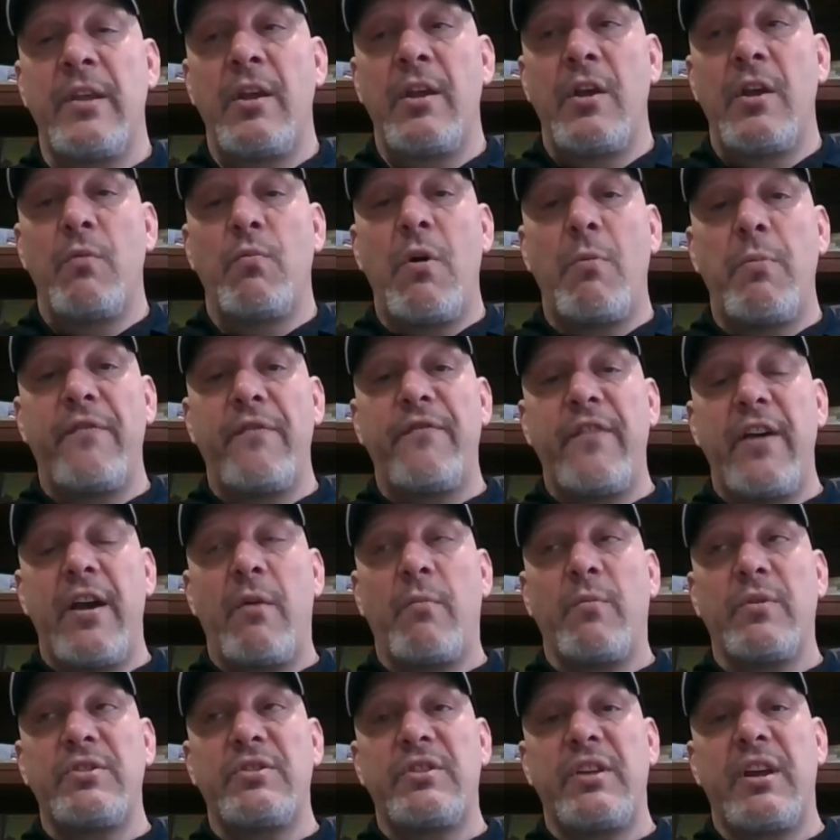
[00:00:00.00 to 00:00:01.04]
what we
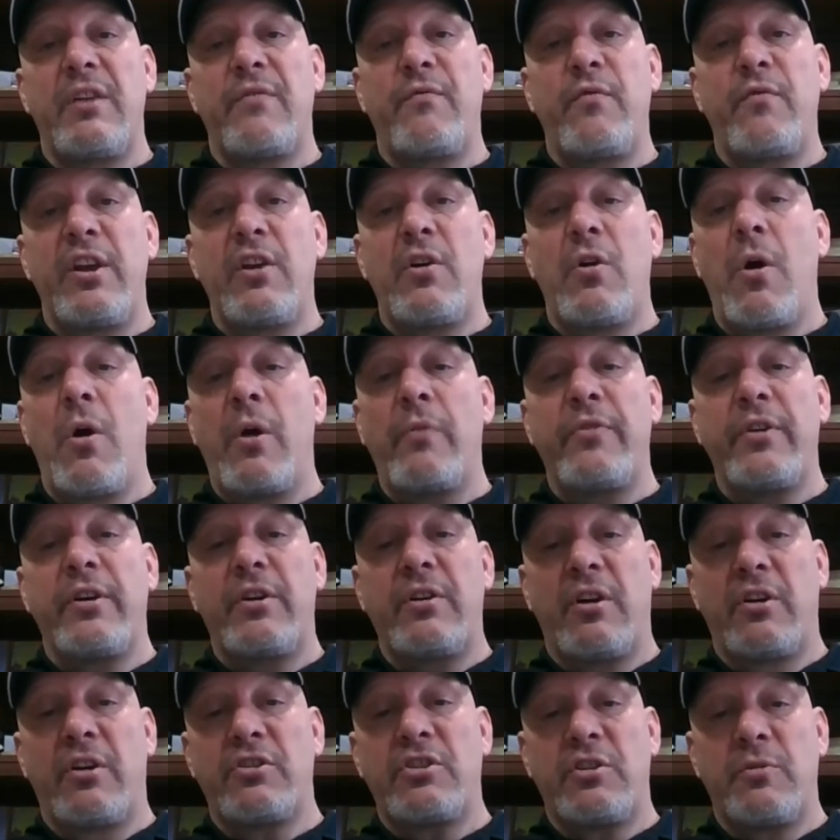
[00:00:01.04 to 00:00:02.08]
found was that if we called the
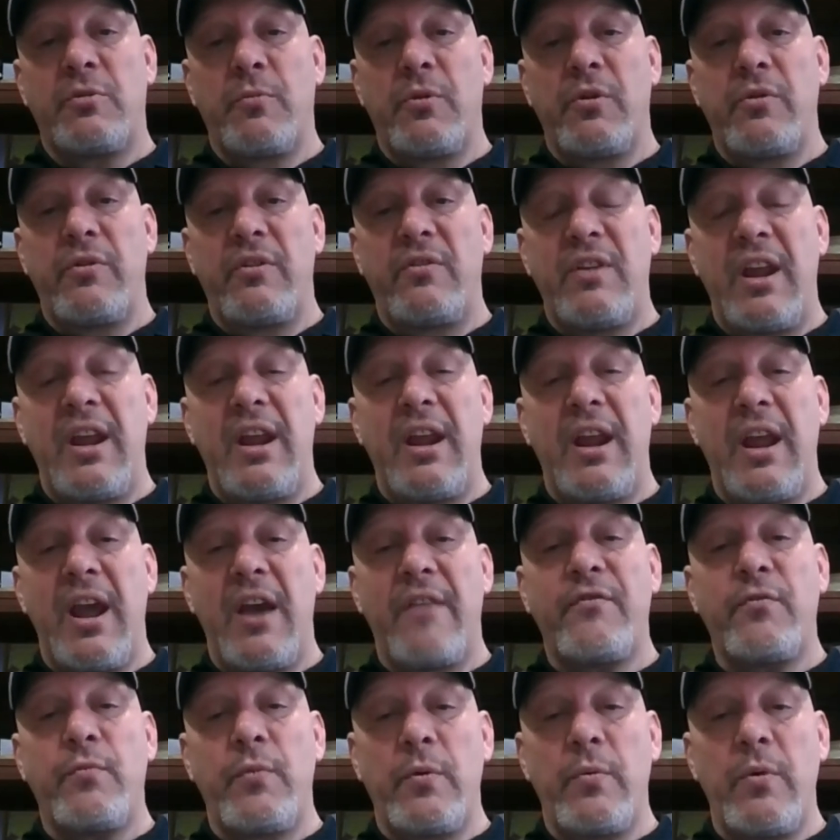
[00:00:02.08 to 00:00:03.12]
customer the day
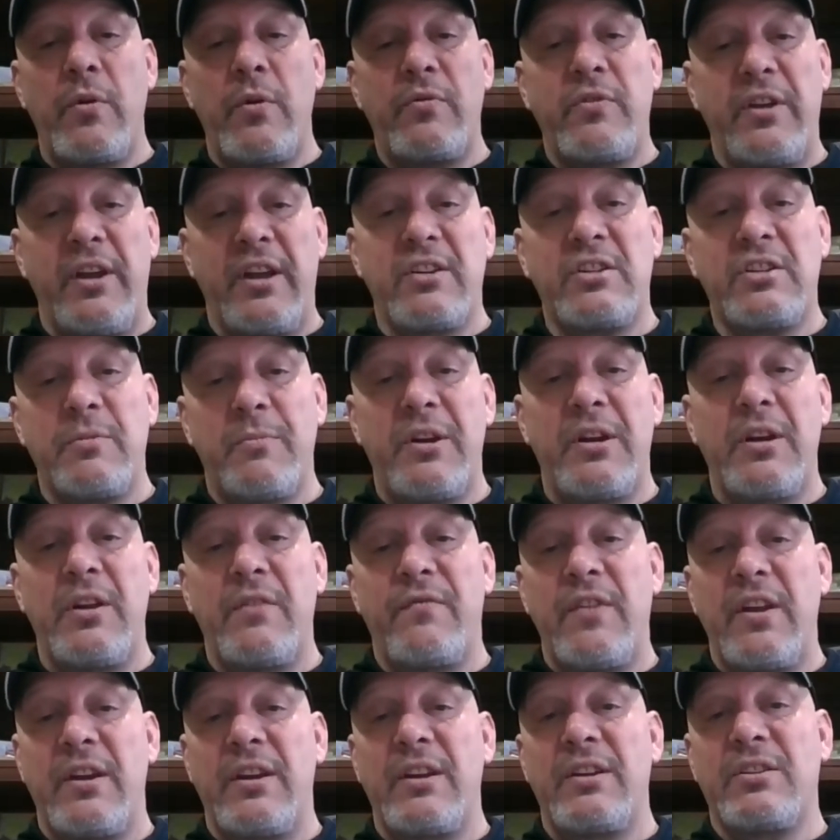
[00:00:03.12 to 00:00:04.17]
after we wrote the estimate, if
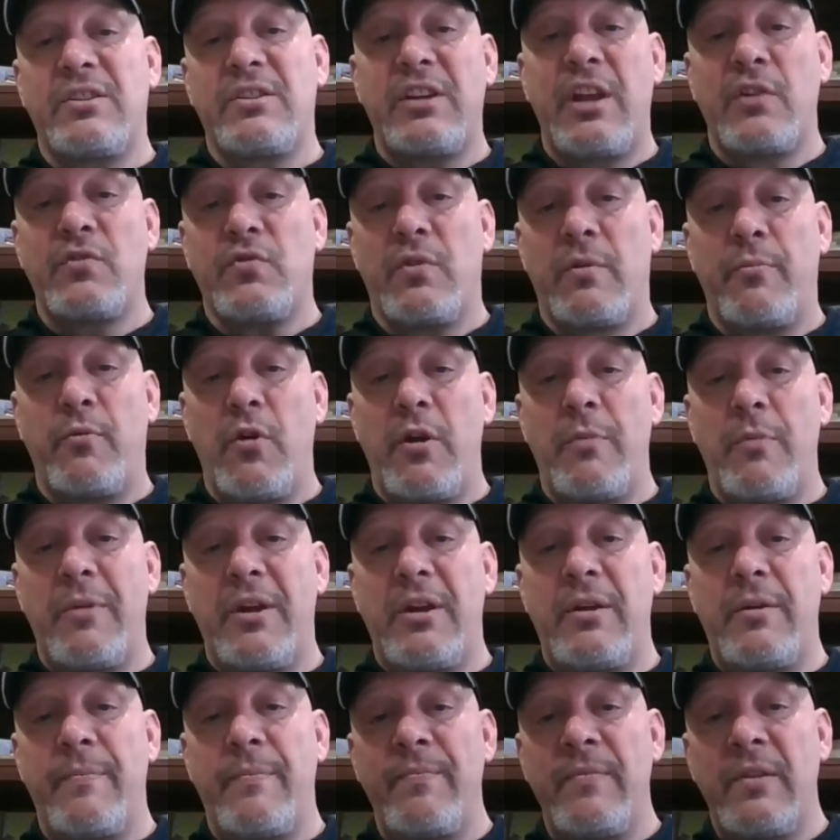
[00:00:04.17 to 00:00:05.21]
they didn't schedule an
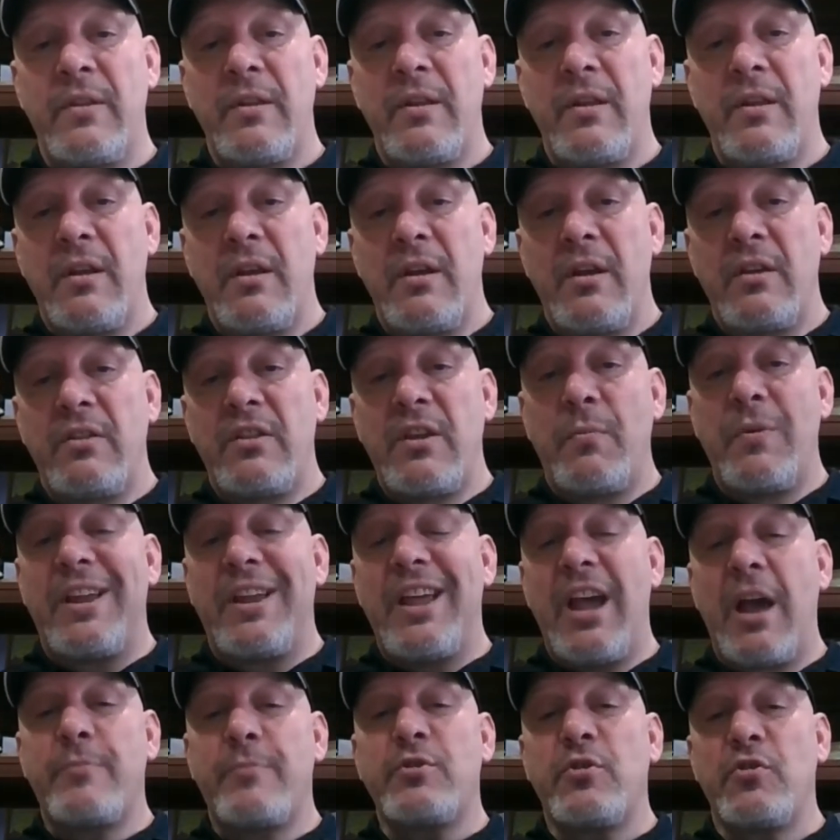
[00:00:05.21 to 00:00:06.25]
appointment, that we
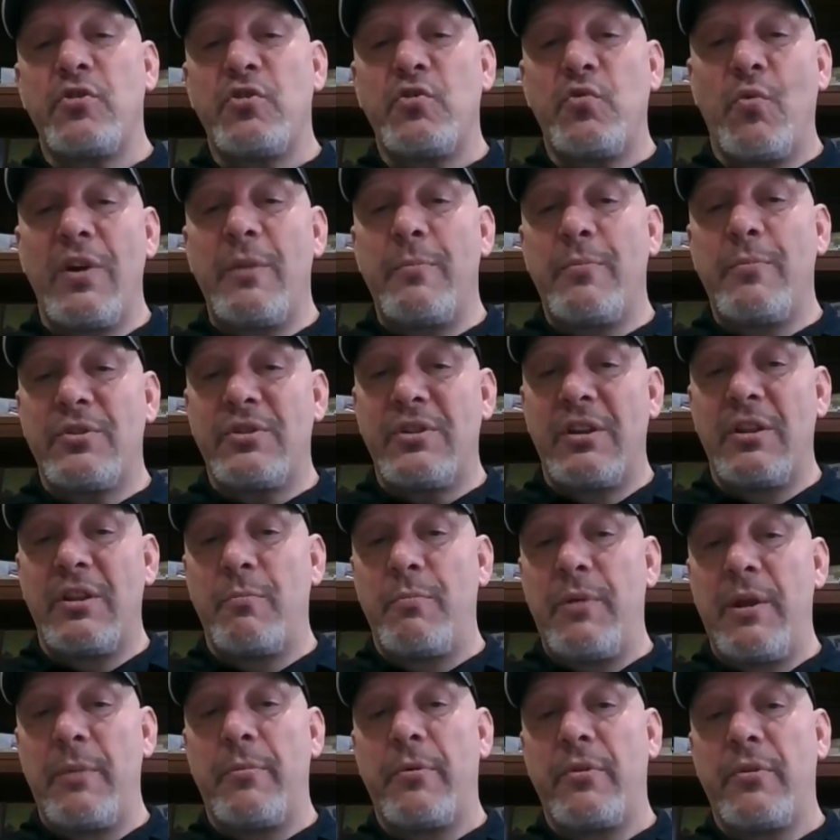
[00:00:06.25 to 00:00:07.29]
captured 20% of the
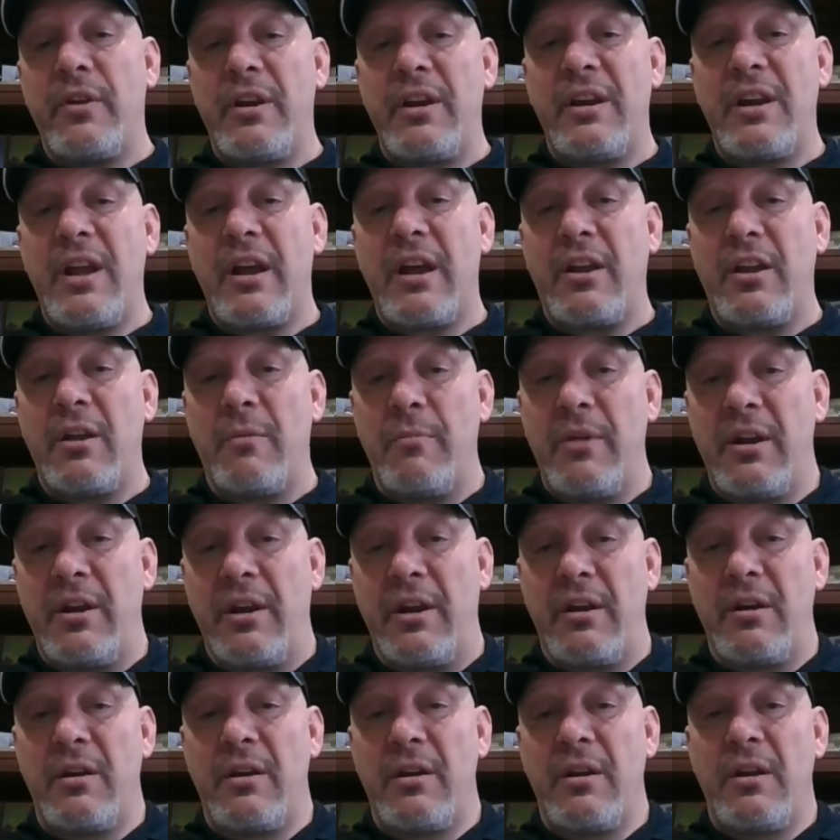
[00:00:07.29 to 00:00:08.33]
people that had not committed.
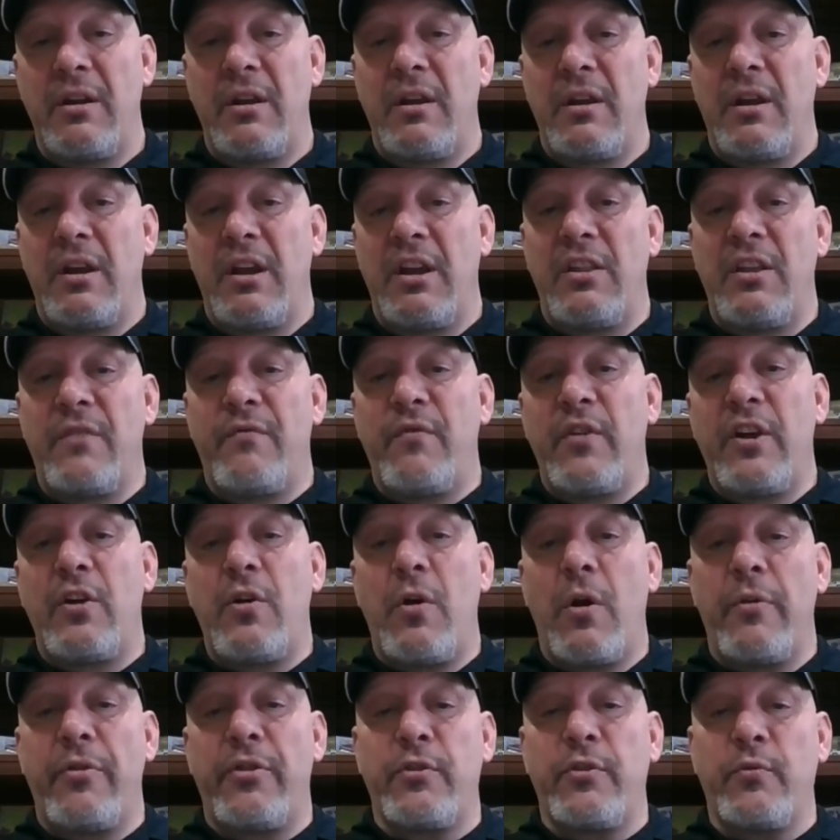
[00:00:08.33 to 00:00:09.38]
And then if we
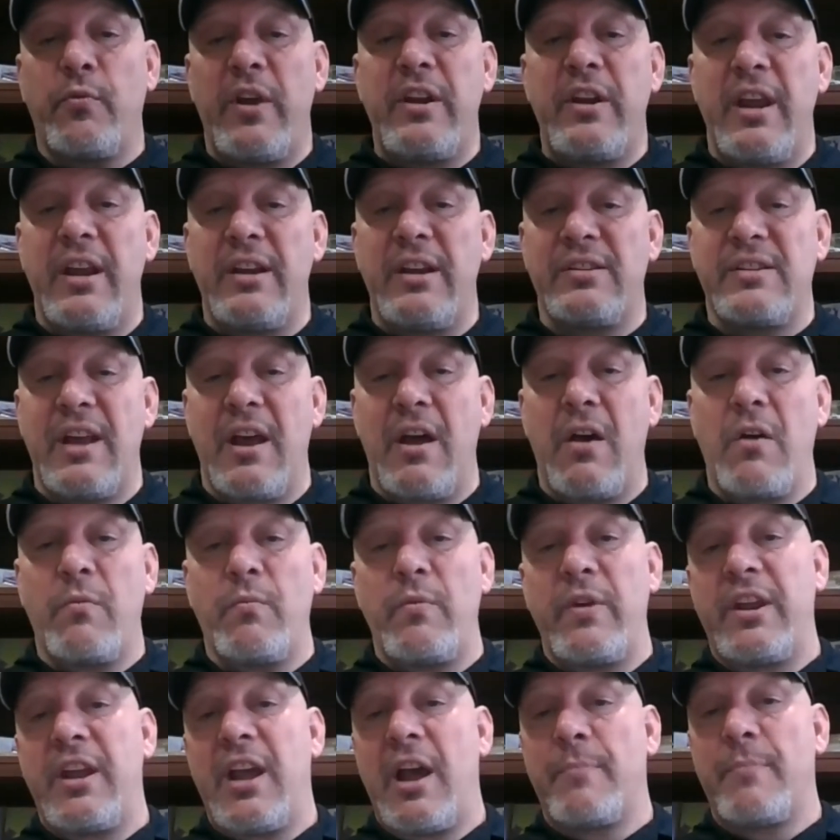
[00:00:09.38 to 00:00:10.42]
called 3 days out,
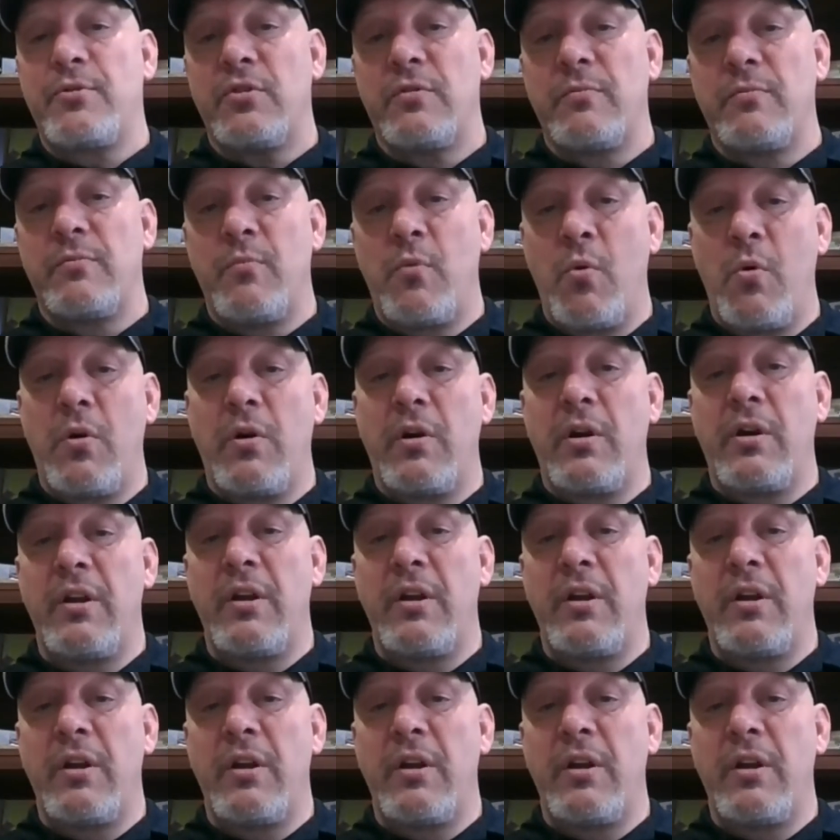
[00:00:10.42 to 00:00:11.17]
we captured more.